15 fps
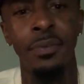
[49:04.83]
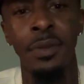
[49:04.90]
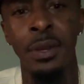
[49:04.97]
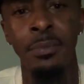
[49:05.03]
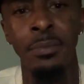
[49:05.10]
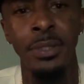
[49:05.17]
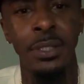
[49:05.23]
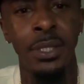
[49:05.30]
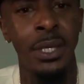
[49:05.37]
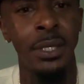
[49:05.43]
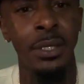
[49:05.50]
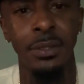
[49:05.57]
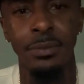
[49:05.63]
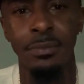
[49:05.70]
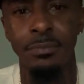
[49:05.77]
family.
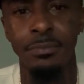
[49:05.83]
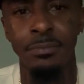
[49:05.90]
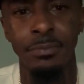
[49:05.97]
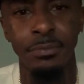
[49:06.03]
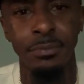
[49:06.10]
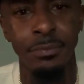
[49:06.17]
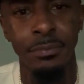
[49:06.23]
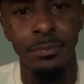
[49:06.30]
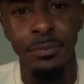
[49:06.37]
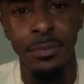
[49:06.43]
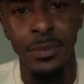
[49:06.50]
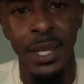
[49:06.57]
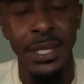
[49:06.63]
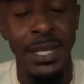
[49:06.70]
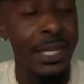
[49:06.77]
Like,
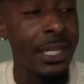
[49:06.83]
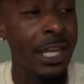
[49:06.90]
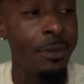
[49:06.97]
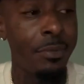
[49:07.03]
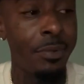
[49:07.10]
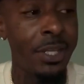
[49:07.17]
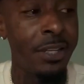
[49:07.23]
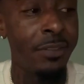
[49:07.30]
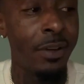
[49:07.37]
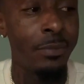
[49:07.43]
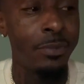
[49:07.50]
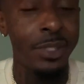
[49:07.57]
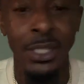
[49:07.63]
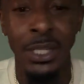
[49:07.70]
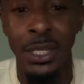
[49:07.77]
and I can't believe
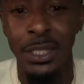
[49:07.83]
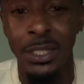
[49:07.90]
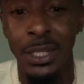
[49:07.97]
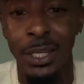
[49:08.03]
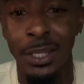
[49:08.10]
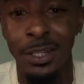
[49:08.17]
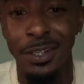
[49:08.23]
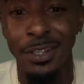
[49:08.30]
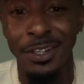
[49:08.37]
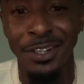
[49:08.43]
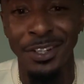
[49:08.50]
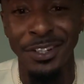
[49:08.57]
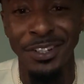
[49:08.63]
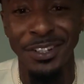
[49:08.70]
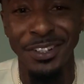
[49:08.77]
I'm saying that.
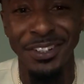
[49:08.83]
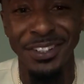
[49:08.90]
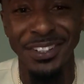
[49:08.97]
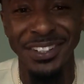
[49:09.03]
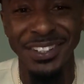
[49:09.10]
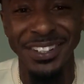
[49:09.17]
I